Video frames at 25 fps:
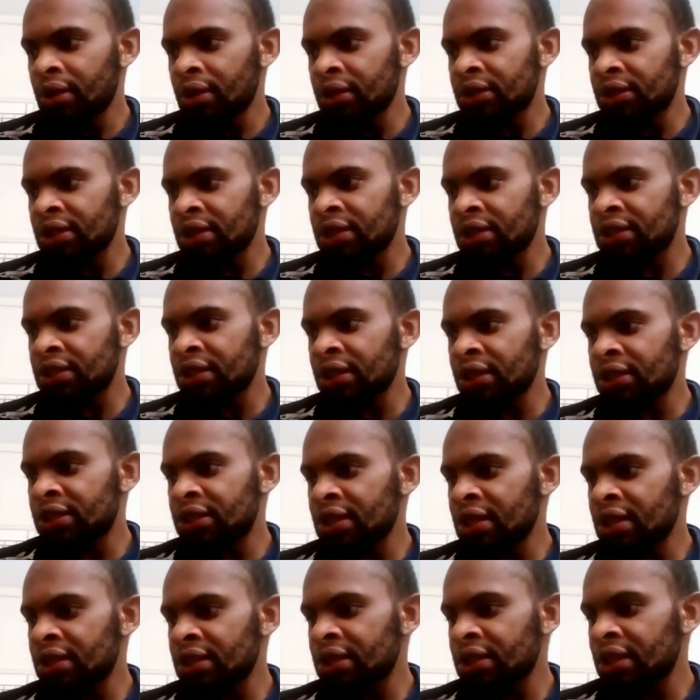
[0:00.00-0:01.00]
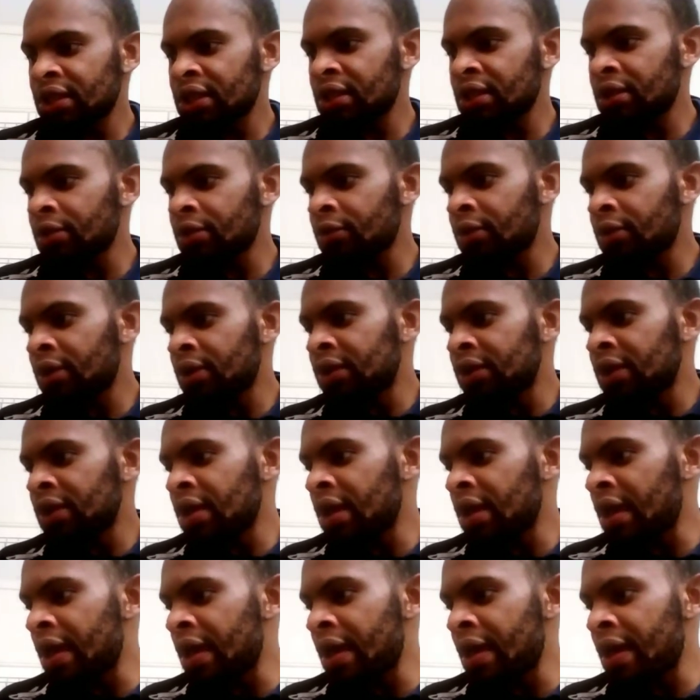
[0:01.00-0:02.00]
it says it says here the,
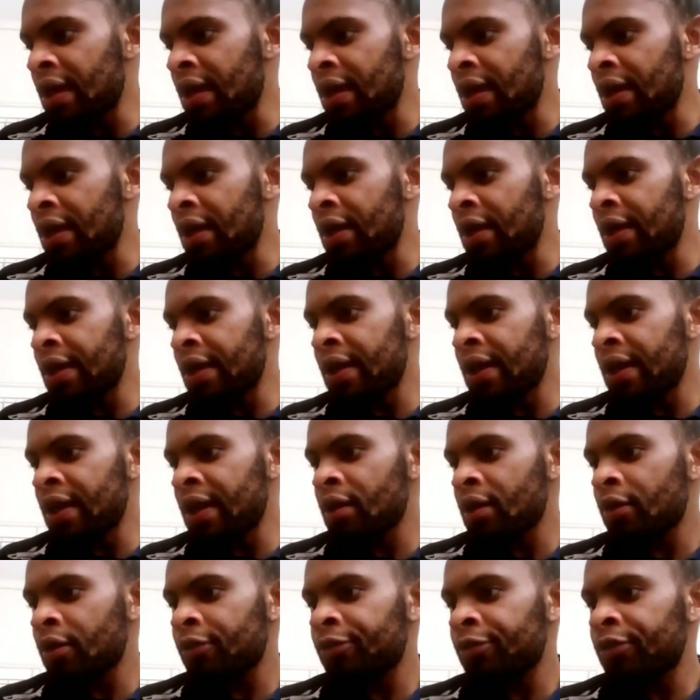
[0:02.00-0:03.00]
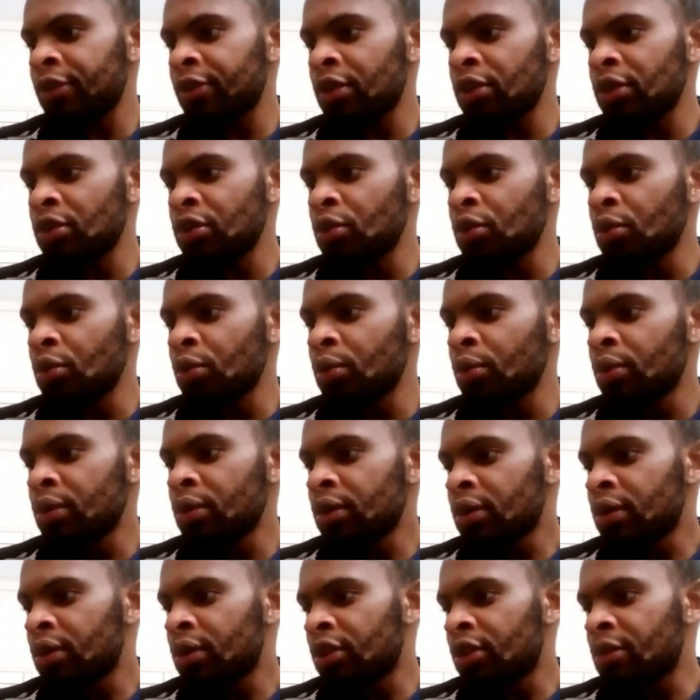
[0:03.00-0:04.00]
a, a, a healthier you
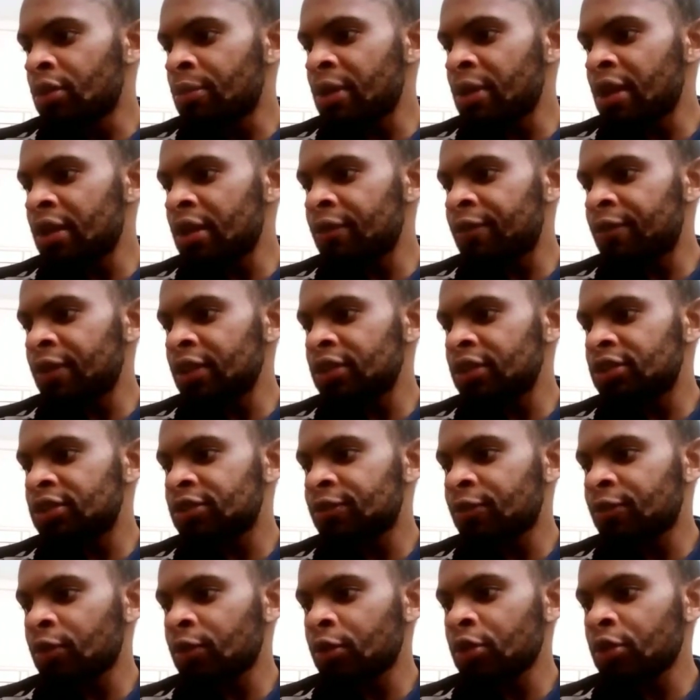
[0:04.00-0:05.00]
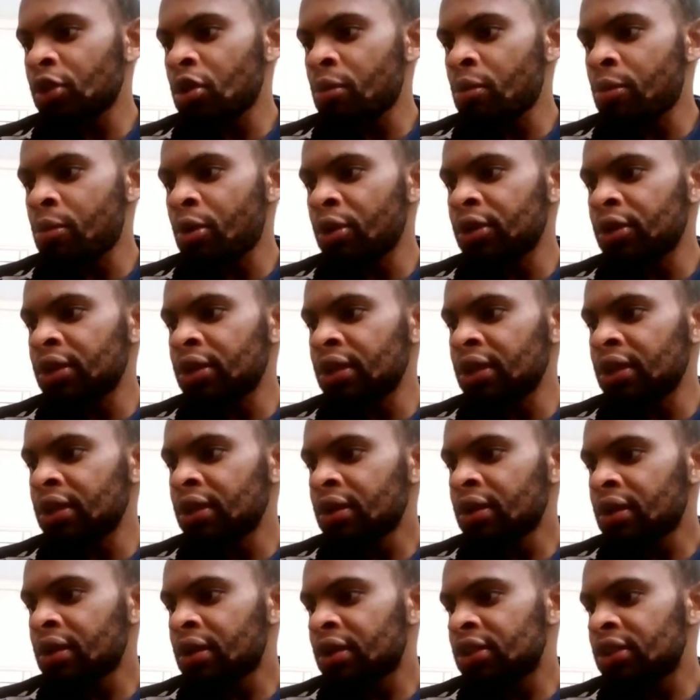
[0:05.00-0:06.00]
the benefits for your
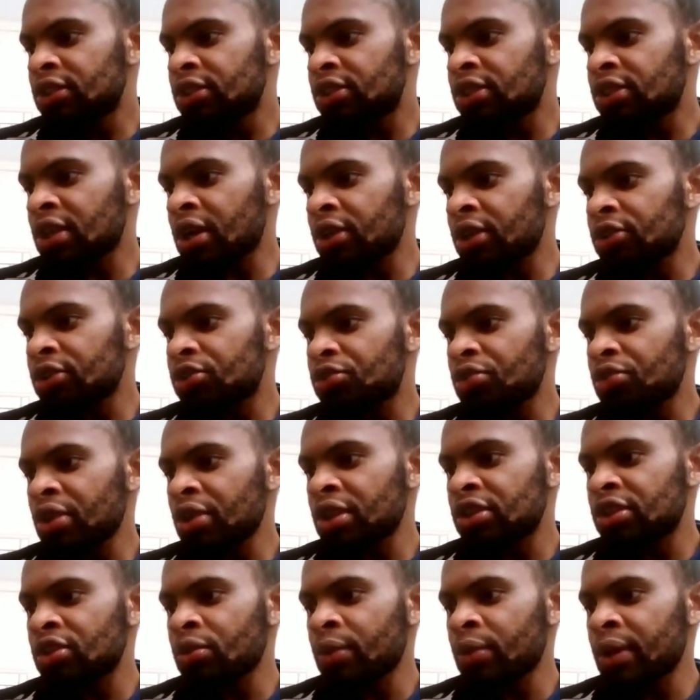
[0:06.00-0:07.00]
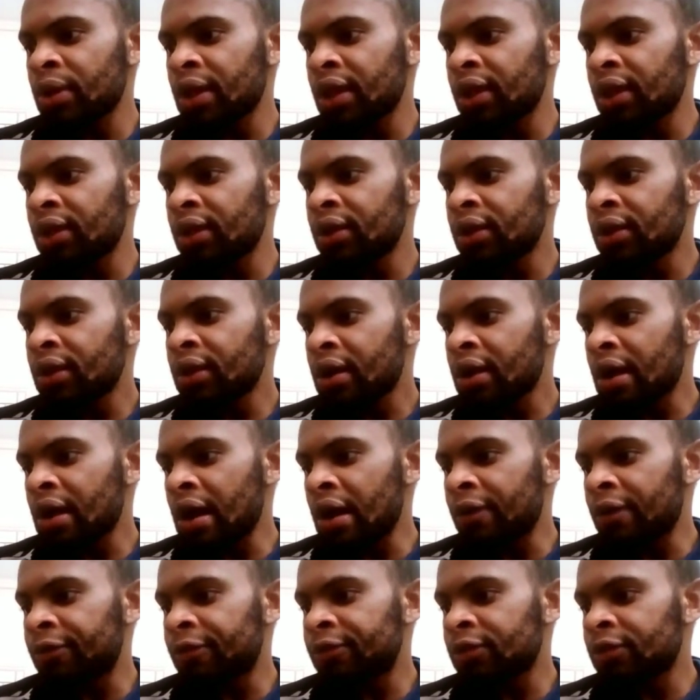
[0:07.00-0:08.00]
body start straight away
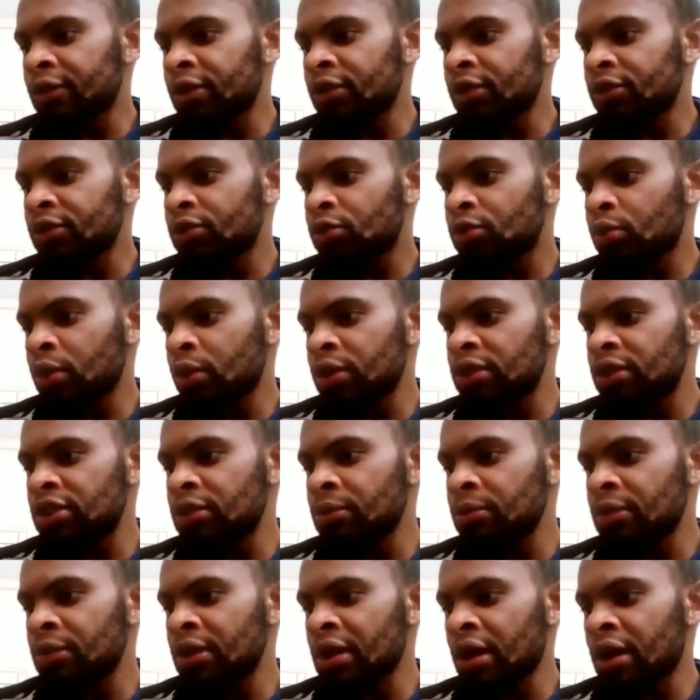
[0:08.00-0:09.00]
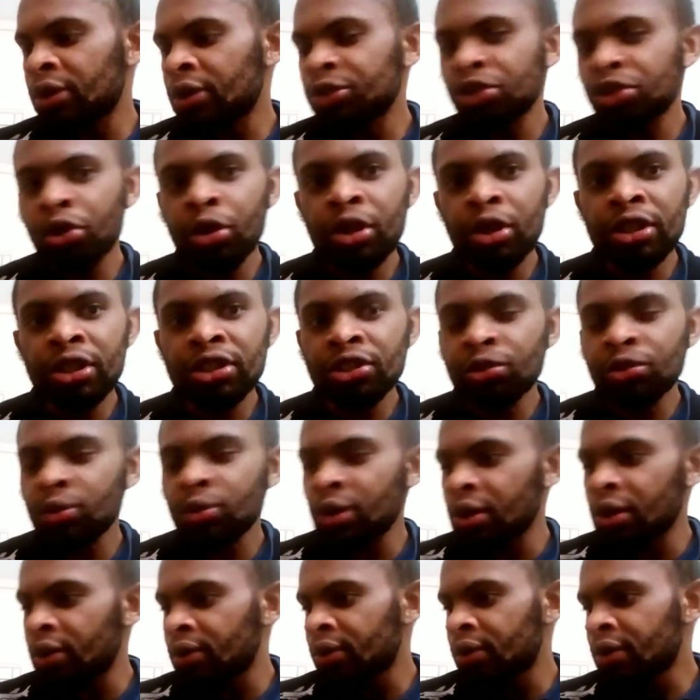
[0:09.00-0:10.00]
after 20 I'll show you this as
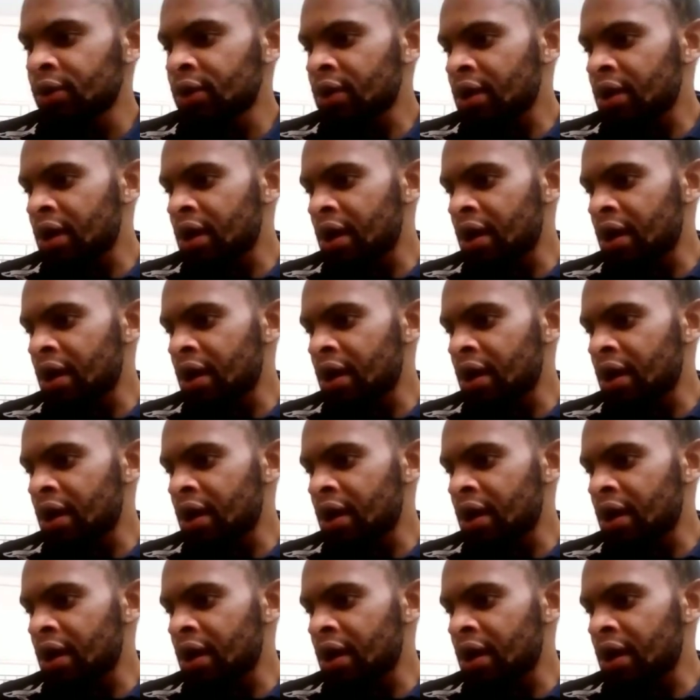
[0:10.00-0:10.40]
well